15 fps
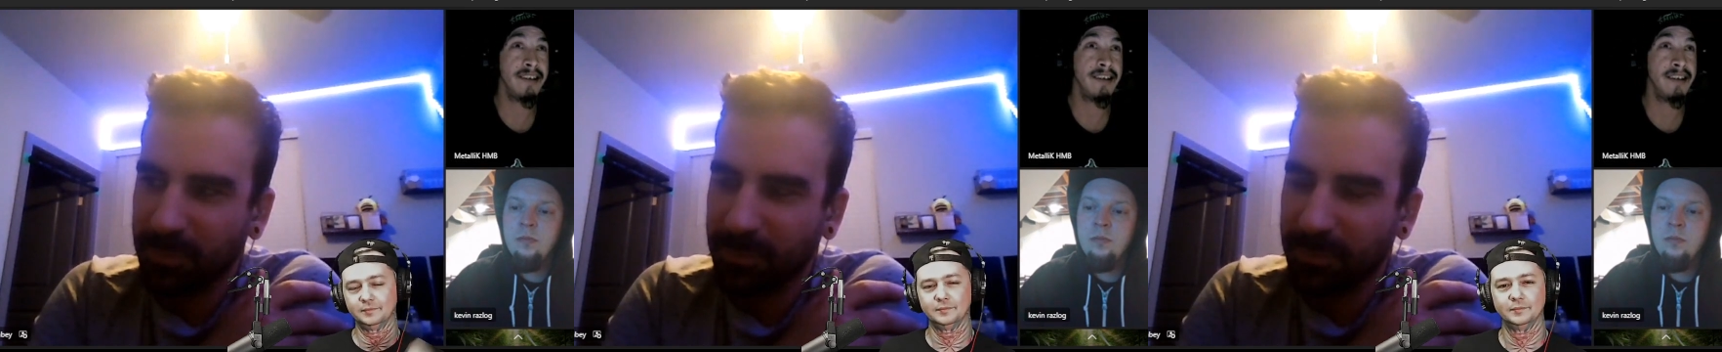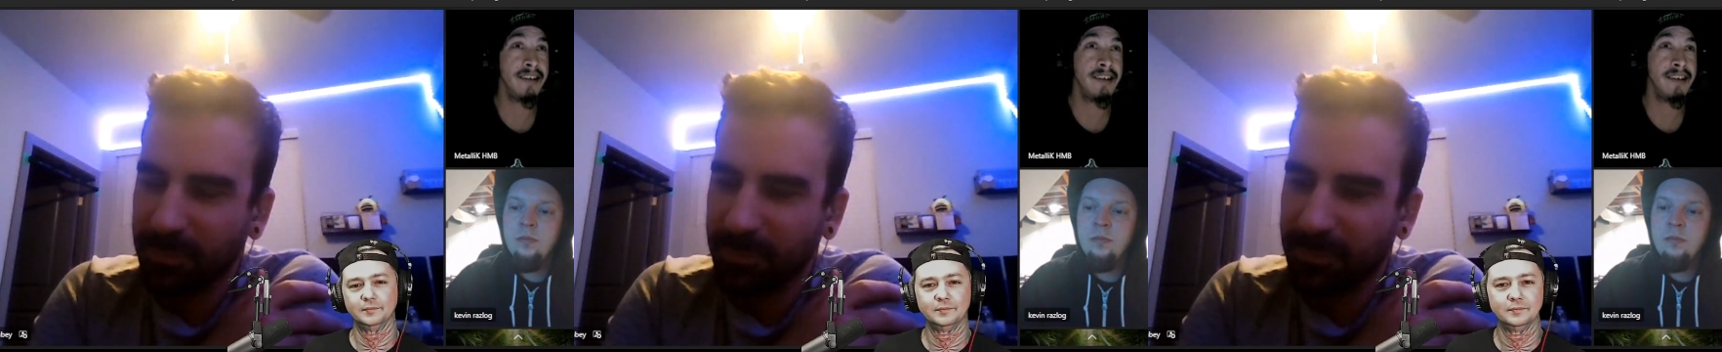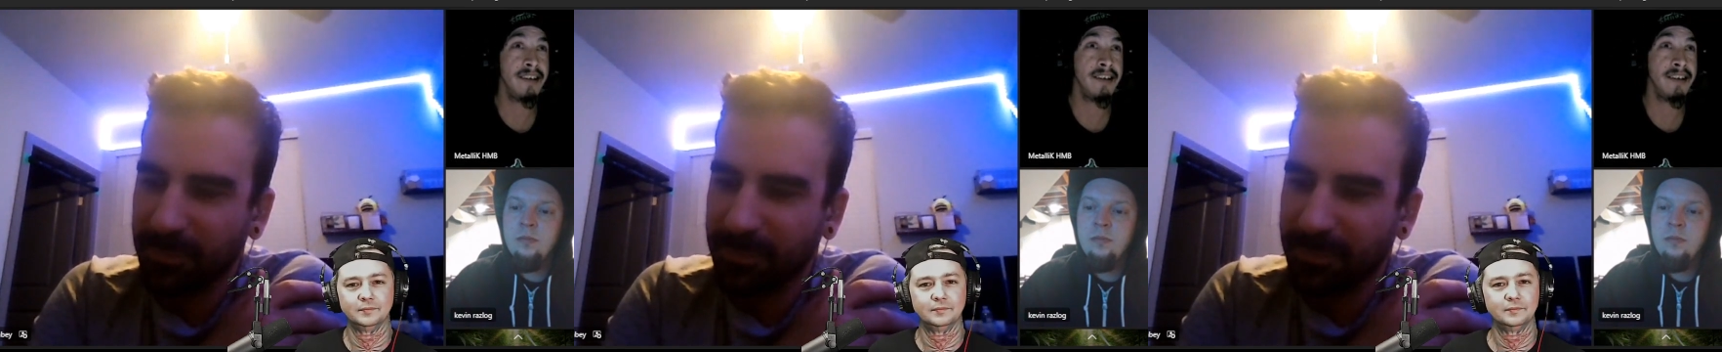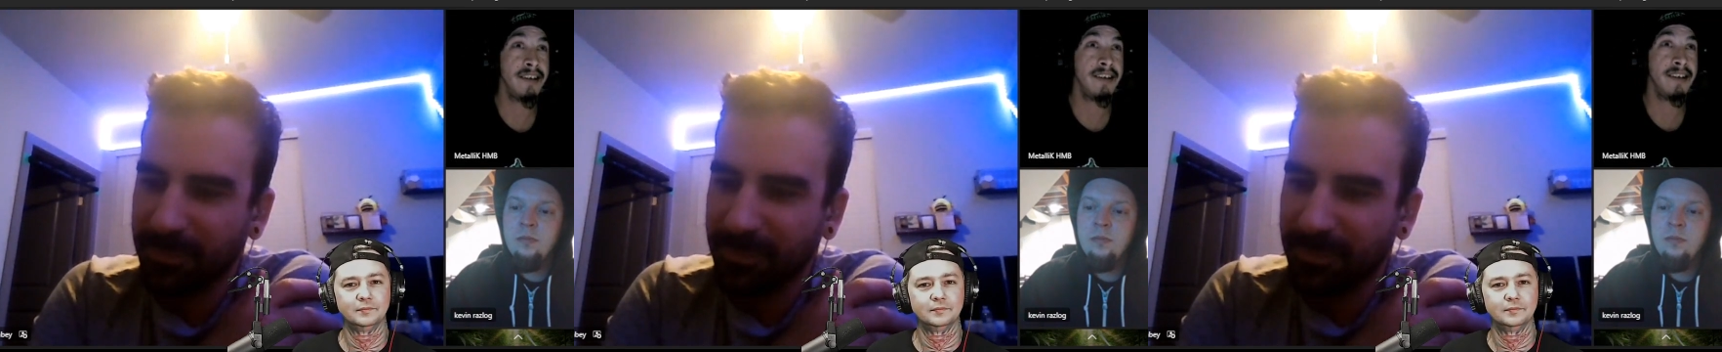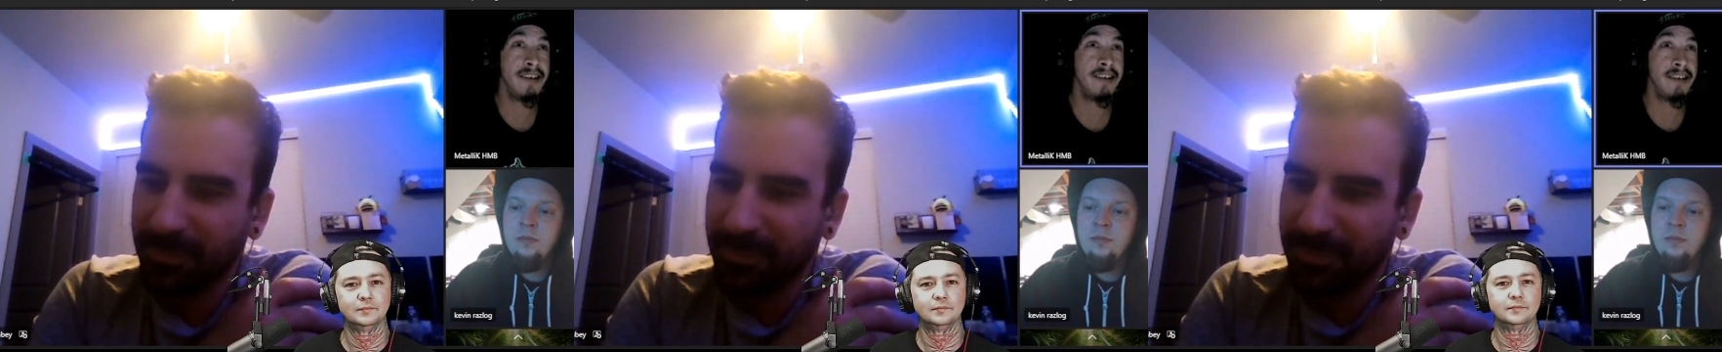
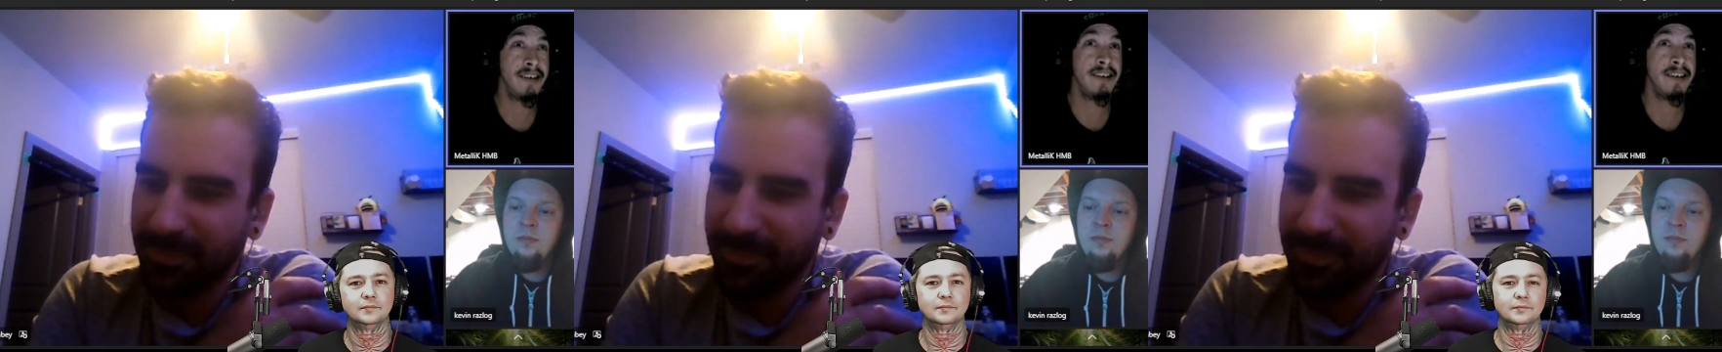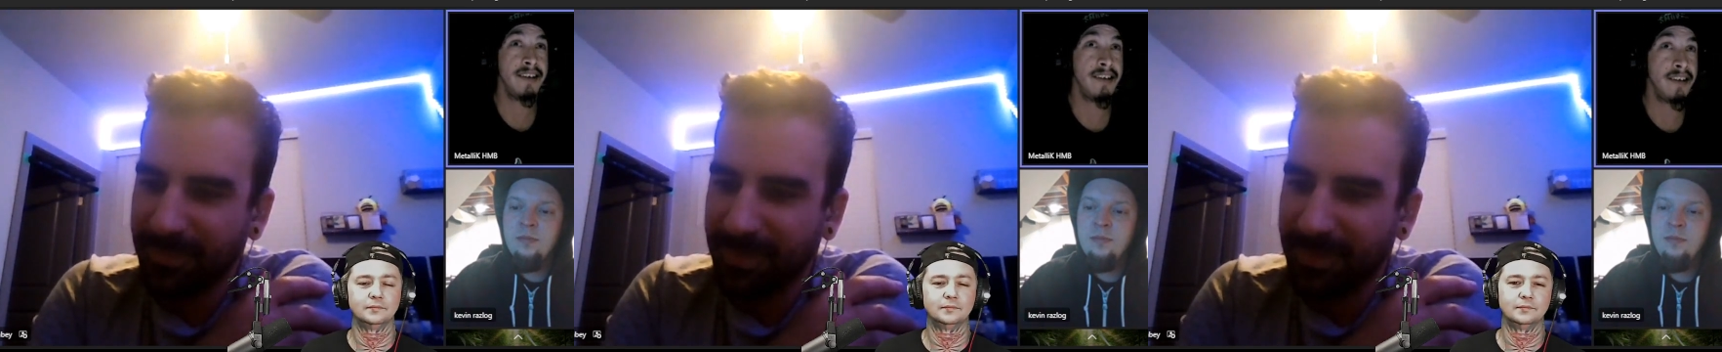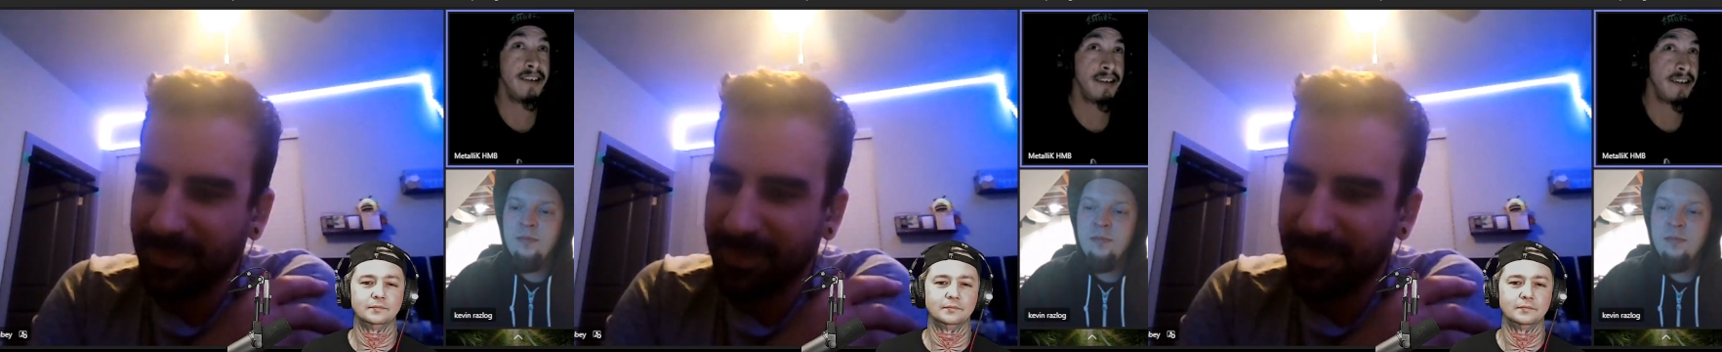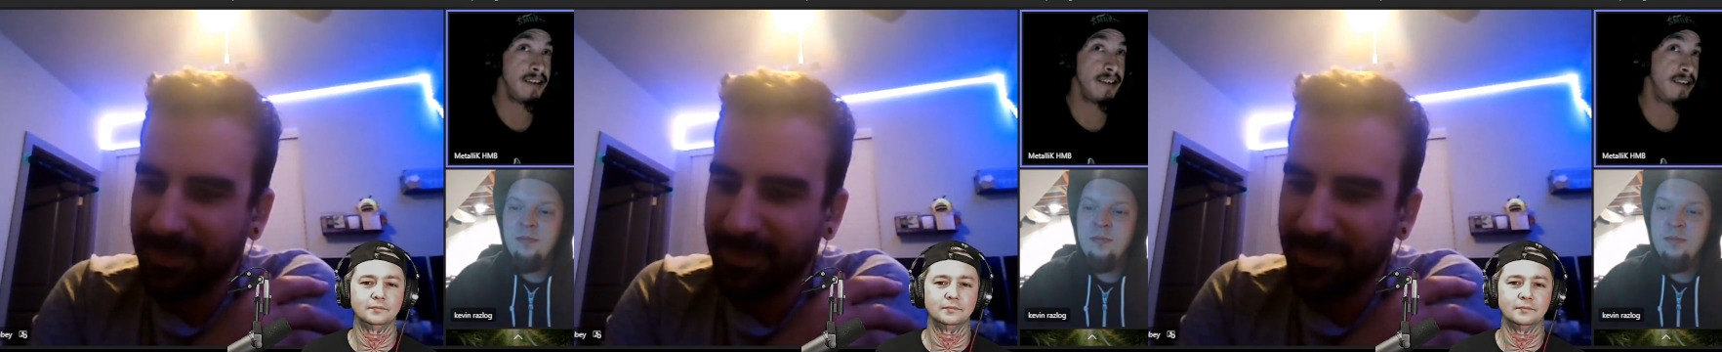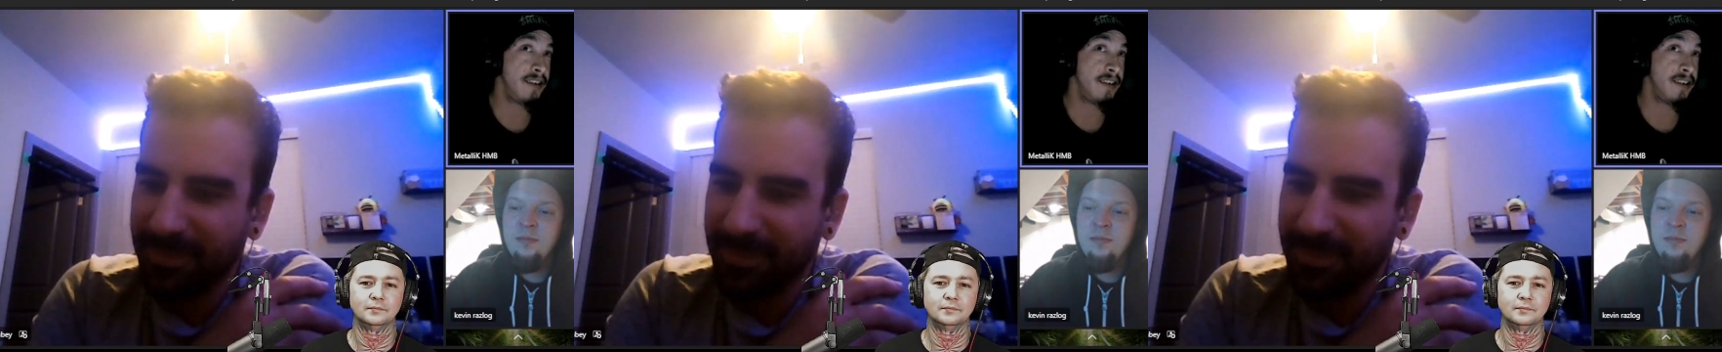(silence)